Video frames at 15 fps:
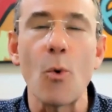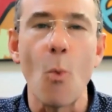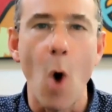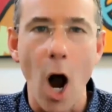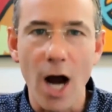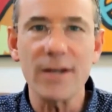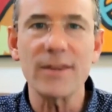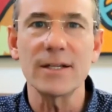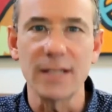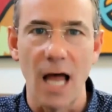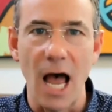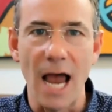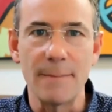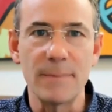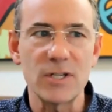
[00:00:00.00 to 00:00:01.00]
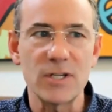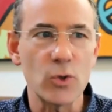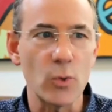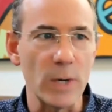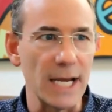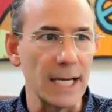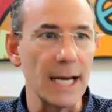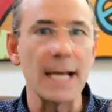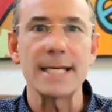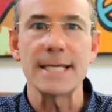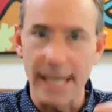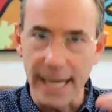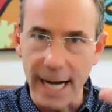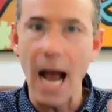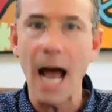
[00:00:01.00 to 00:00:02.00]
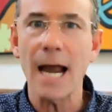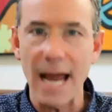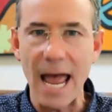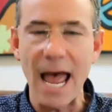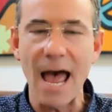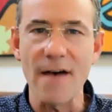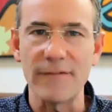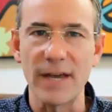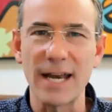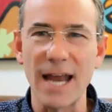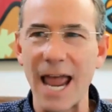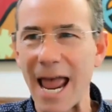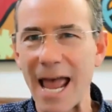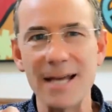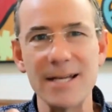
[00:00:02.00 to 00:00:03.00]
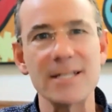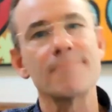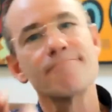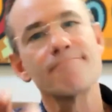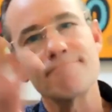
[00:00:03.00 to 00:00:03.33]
walk the line between you got to have it and